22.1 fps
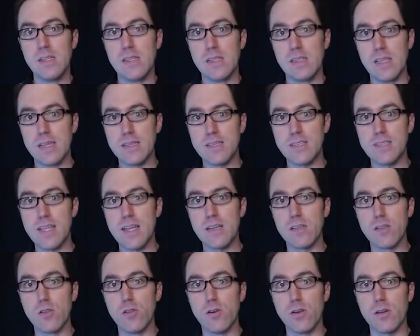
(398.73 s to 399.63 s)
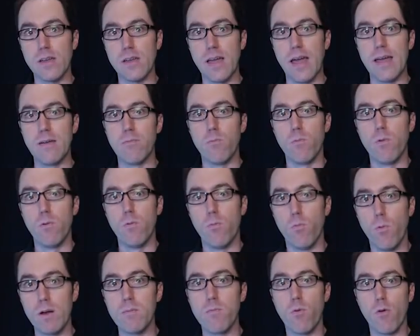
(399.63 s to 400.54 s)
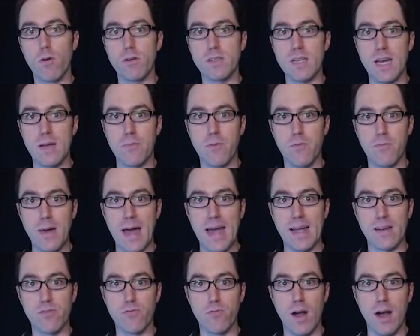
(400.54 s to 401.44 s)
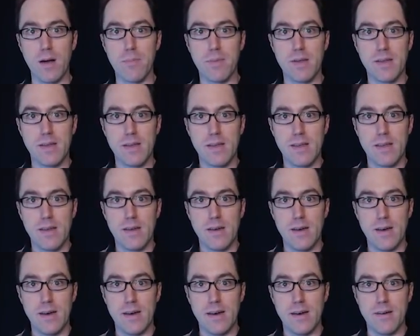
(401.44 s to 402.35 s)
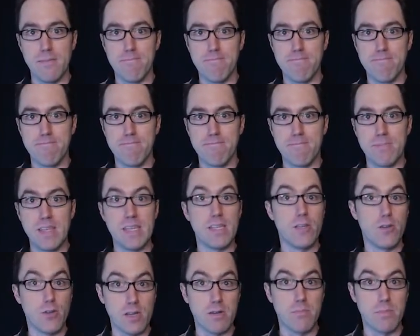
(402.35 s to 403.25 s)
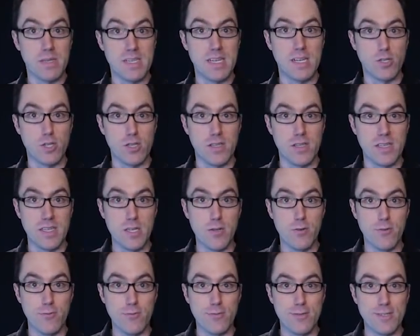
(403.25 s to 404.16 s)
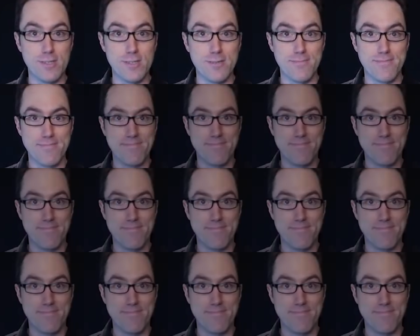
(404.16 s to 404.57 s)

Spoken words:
Let's take a look at one more type of backdrop that you can potentially use.